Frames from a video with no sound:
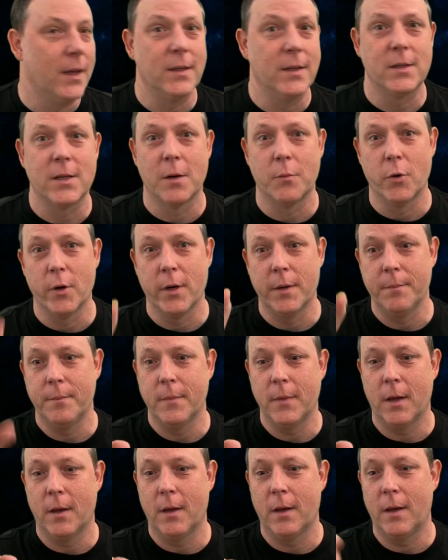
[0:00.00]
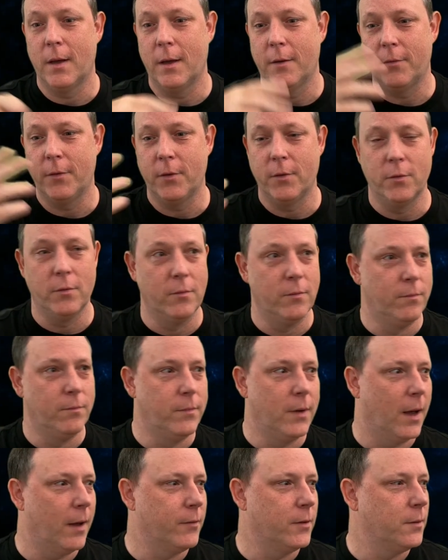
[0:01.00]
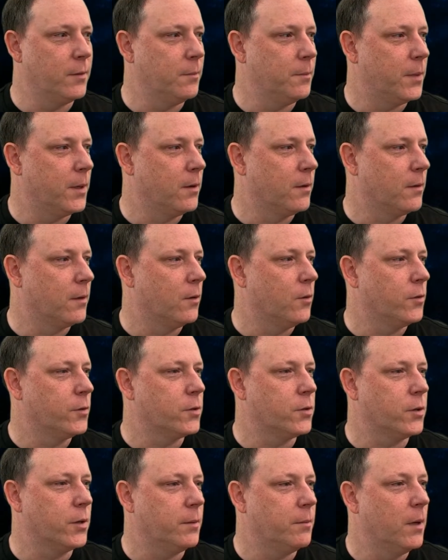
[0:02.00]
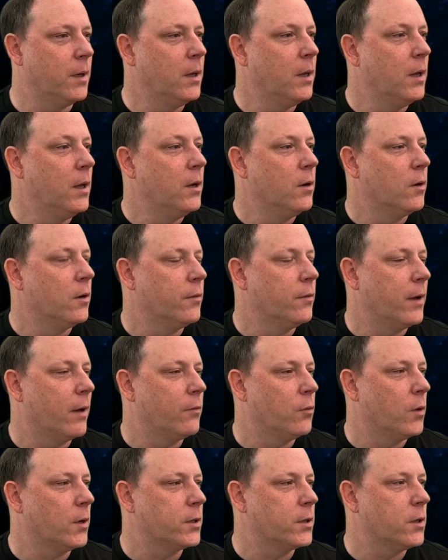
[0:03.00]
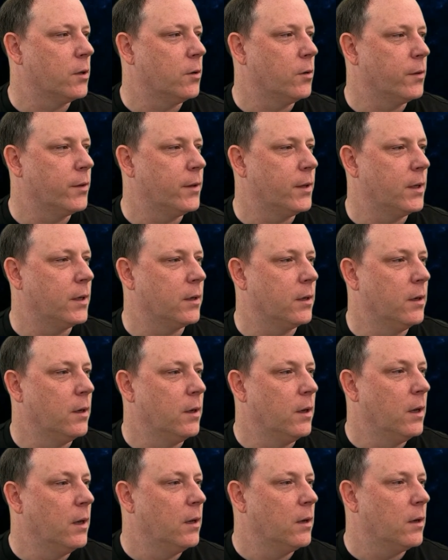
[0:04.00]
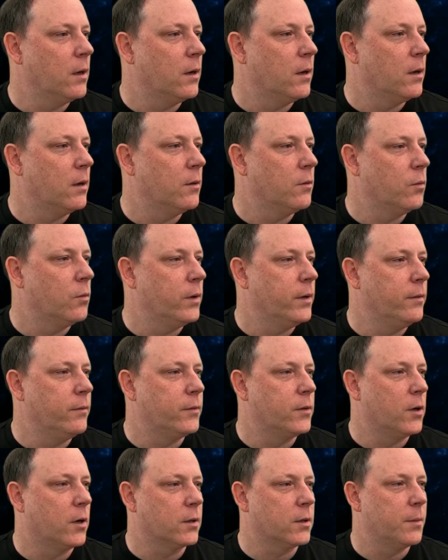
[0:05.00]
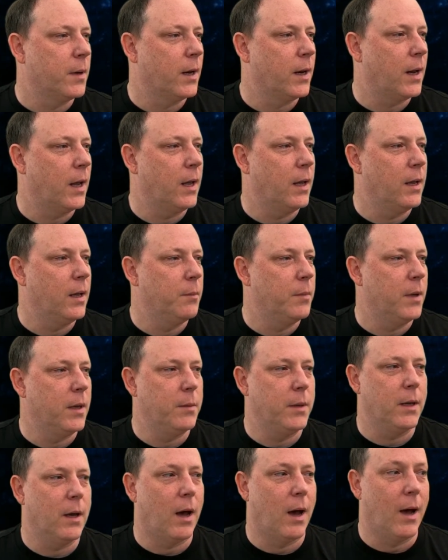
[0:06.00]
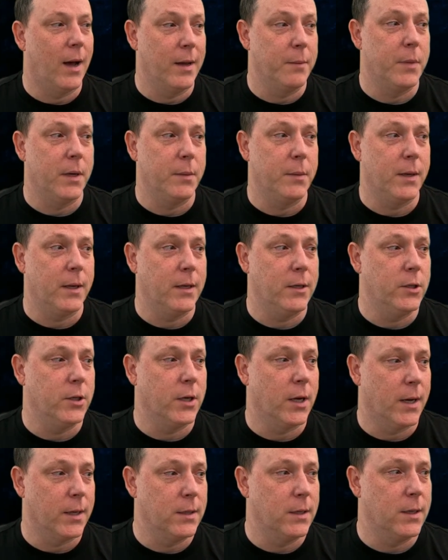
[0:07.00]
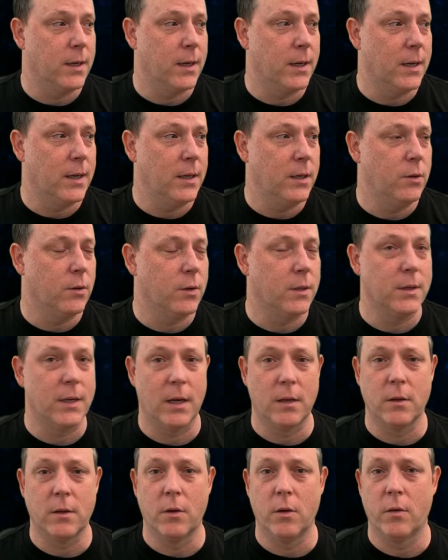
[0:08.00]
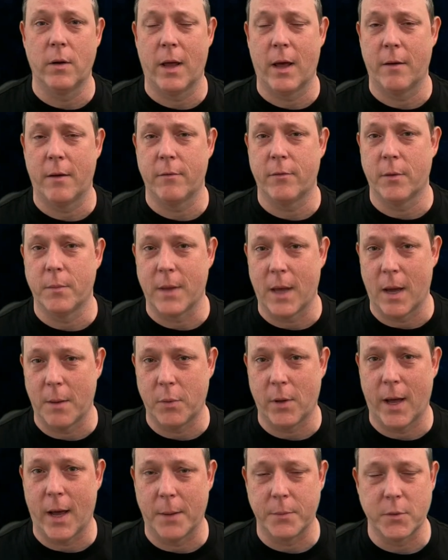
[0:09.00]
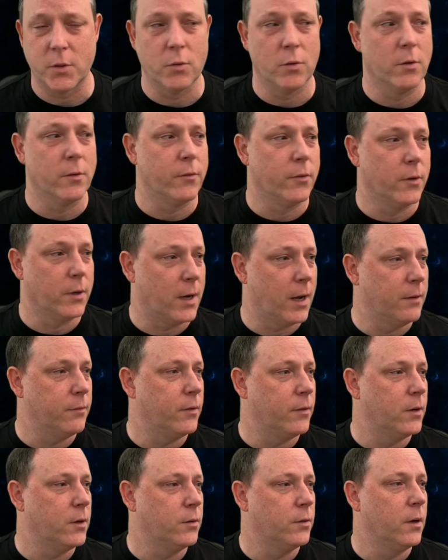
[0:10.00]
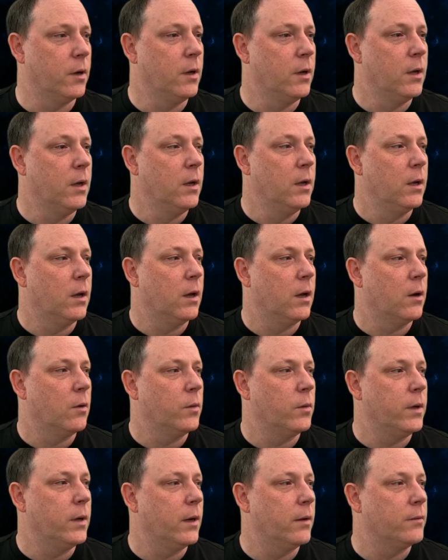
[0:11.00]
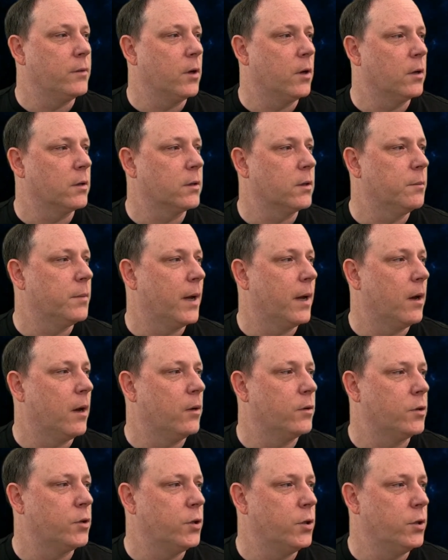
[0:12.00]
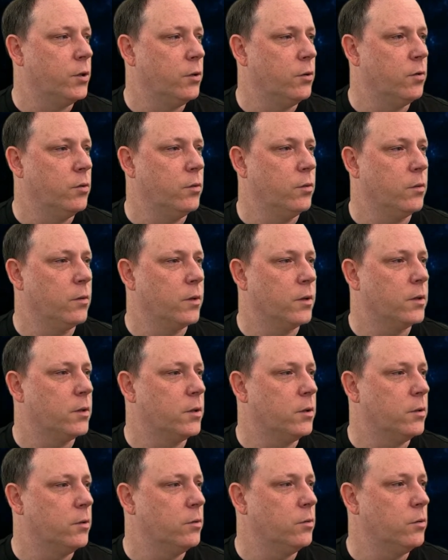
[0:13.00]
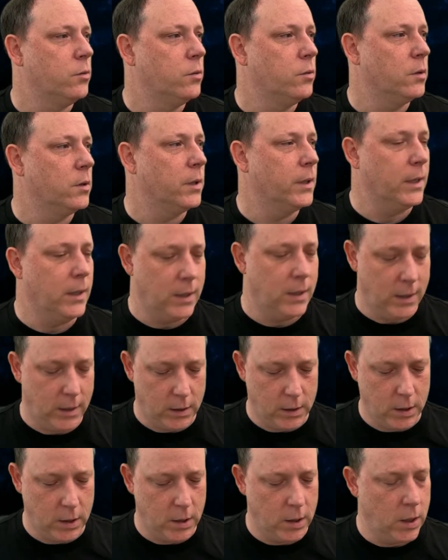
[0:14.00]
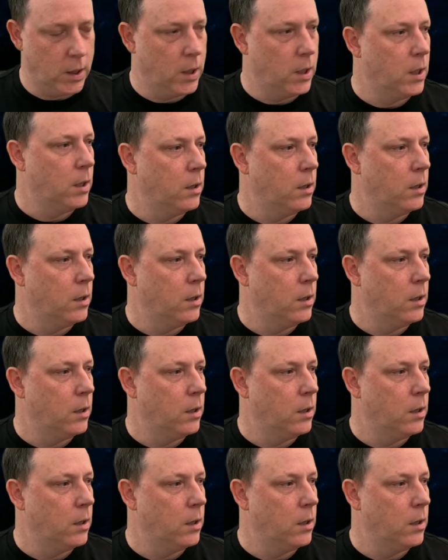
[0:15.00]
In summary, if you haven't been on the whole stream or if you haven't watched the whole thing, we've talked about iBabyAGI today. You can download that from the Apple App Store for an iPhone. We have talked about the two leading